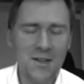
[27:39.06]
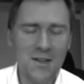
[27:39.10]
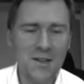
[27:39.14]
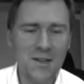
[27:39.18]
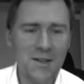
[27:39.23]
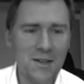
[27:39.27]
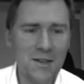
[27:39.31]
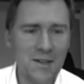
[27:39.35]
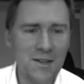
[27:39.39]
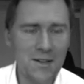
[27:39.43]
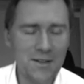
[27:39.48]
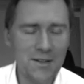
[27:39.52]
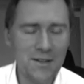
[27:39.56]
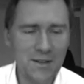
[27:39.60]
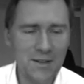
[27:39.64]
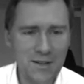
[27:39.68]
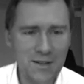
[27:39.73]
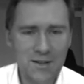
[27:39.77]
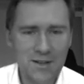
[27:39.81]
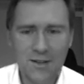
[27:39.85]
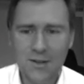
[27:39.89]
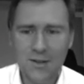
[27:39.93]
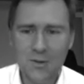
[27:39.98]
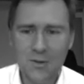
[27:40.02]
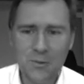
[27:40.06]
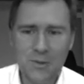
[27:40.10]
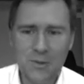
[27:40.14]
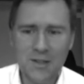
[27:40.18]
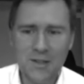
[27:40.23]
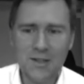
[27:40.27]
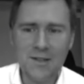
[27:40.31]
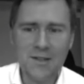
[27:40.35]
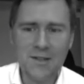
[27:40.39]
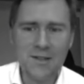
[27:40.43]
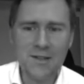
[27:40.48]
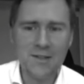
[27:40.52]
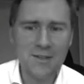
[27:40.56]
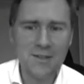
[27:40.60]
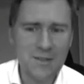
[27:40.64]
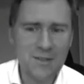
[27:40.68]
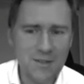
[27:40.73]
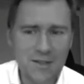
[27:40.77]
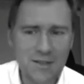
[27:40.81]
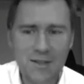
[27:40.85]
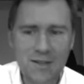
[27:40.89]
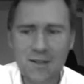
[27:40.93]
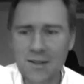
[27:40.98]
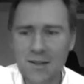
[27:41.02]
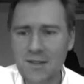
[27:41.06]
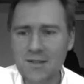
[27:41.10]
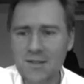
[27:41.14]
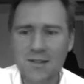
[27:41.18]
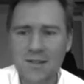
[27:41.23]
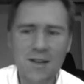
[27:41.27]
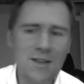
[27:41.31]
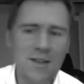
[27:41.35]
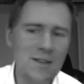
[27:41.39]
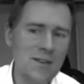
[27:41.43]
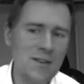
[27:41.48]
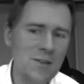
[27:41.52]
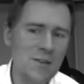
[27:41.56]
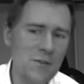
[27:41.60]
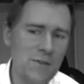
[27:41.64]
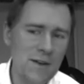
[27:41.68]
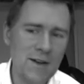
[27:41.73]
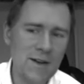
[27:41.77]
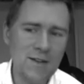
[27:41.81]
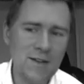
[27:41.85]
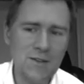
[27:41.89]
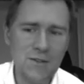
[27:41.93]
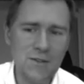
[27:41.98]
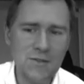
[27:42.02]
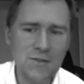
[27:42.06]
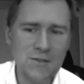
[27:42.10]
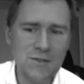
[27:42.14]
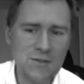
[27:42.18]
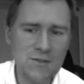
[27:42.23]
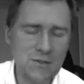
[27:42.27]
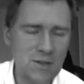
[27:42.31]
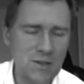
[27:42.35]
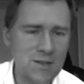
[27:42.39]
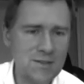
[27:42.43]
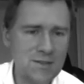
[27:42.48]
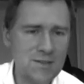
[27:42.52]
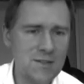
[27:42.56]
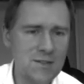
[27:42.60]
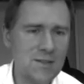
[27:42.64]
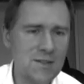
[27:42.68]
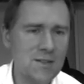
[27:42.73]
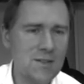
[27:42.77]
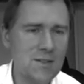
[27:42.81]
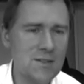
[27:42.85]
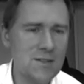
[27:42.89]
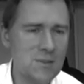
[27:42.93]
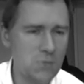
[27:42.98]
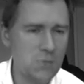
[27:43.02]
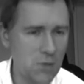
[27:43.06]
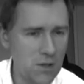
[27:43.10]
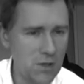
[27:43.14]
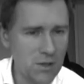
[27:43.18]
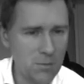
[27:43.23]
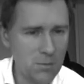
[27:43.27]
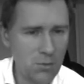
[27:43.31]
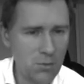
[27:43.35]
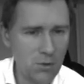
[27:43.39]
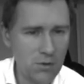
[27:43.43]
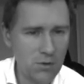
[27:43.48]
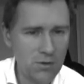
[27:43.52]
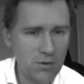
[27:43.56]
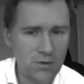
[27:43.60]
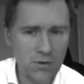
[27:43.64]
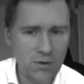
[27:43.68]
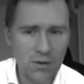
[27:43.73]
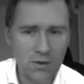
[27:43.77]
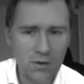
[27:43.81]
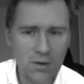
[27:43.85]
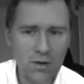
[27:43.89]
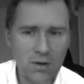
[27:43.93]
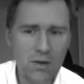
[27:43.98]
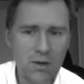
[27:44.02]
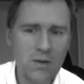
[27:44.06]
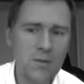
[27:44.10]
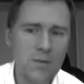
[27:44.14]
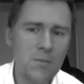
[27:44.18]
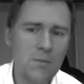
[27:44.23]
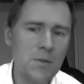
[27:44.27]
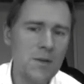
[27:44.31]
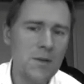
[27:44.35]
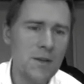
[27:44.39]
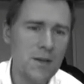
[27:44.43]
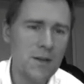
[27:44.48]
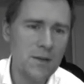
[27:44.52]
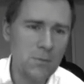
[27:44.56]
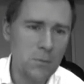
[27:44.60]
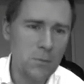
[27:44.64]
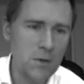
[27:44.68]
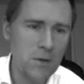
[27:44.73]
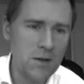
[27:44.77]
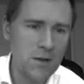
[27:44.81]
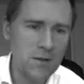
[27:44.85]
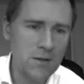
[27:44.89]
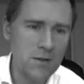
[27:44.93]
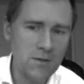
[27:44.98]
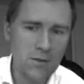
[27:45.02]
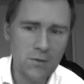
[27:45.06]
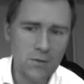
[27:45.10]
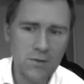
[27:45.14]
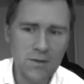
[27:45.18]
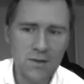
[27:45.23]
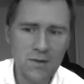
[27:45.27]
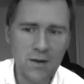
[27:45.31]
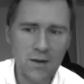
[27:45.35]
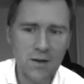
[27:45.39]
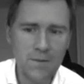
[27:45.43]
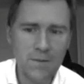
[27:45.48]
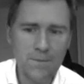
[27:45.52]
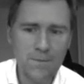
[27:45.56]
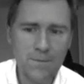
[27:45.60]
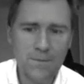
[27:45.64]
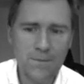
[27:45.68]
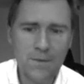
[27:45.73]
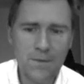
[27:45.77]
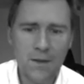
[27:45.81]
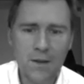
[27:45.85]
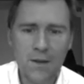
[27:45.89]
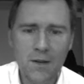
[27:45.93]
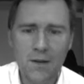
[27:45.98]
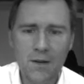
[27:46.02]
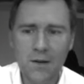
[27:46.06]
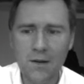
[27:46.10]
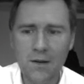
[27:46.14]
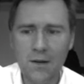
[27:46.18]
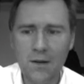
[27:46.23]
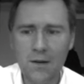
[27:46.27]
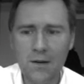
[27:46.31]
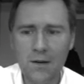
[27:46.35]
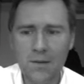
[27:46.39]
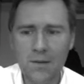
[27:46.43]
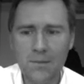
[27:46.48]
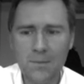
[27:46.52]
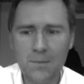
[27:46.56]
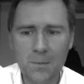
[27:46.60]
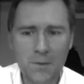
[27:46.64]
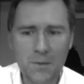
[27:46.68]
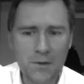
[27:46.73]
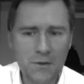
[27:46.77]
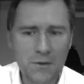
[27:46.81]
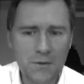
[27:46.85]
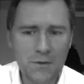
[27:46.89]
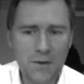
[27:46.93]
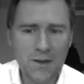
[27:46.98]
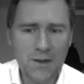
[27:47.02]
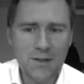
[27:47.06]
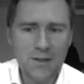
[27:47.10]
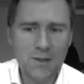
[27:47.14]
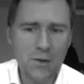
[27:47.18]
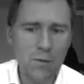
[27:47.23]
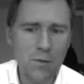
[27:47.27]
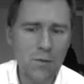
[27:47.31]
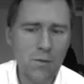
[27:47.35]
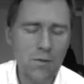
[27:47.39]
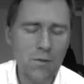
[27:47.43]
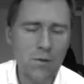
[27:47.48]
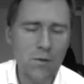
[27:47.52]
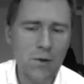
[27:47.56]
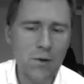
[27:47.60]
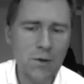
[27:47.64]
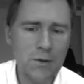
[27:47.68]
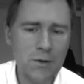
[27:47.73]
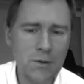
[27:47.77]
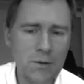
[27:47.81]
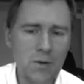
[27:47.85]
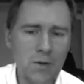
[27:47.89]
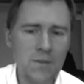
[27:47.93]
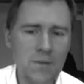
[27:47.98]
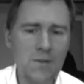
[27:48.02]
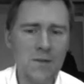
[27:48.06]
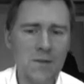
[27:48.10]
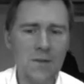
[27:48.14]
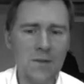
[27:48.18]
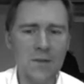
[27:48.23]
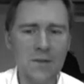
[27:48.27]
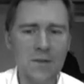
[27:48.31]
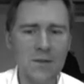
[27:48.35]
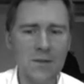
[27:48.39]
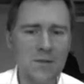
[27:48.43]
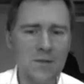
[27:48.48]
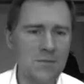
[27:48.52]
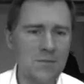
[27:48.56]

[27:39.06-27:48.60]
And there we can see things like the effect of stress. It's really important early on, but then it weakens over time. The effect of a following consonant,